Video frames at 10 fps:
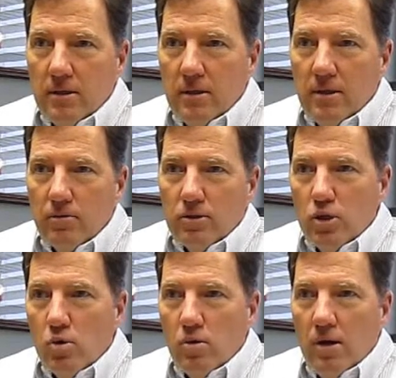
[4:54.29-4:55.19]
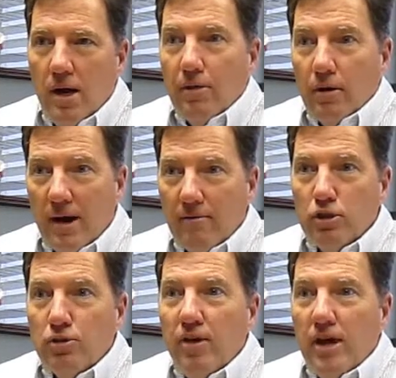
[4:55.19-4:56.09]
There is no other
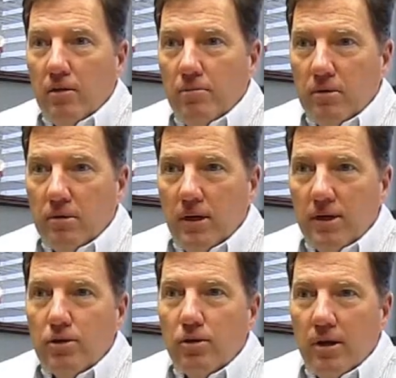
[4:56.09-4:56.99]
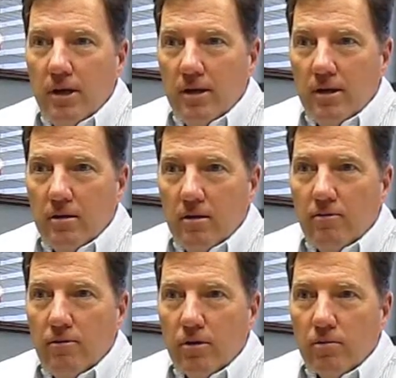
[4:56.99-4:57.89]
coverage available under any
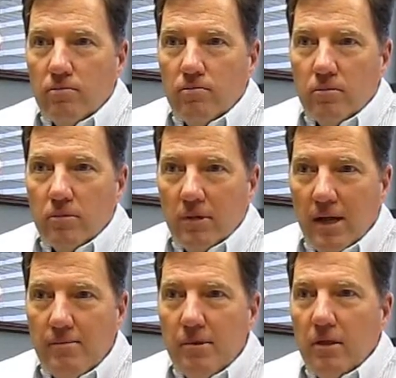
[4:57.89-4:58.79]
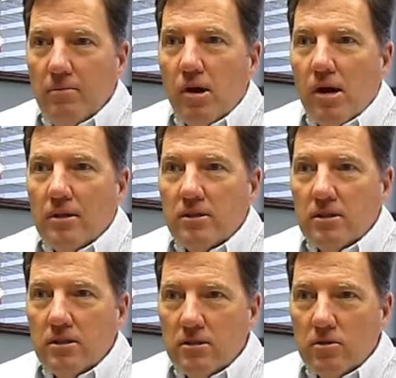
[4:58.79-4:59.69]
of your liability
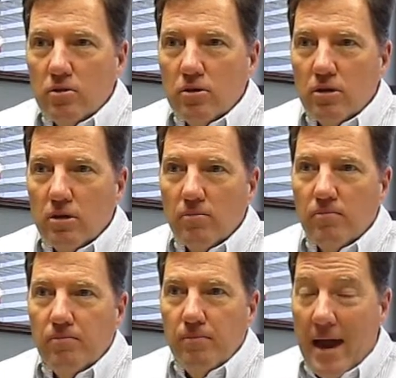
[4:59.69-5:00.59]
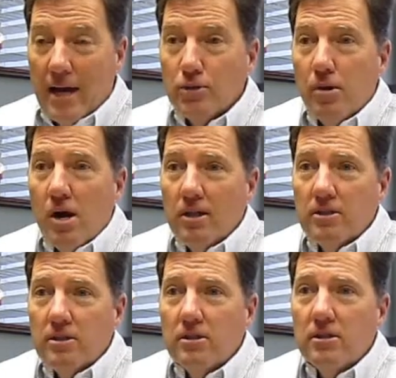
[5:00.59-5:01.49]
policies or your package
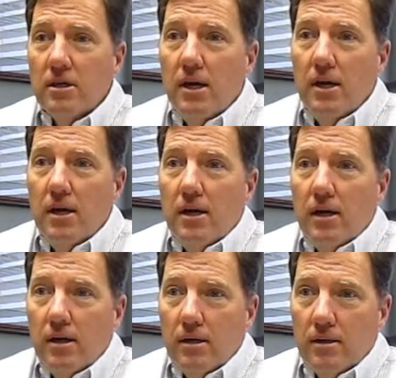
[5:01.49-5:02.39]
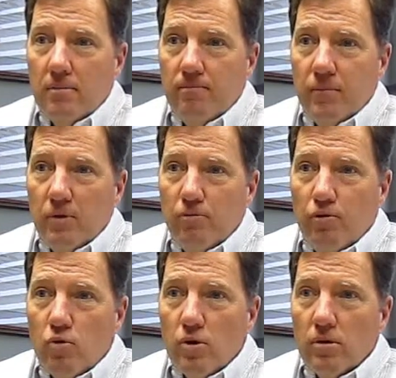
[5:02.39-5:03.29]
policies
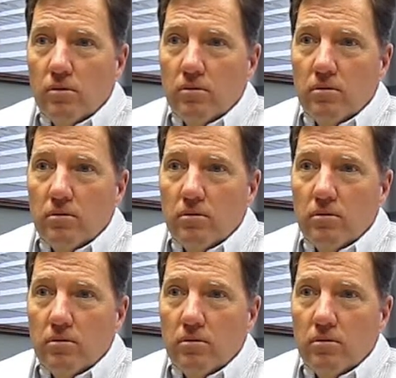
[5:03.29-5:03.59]
for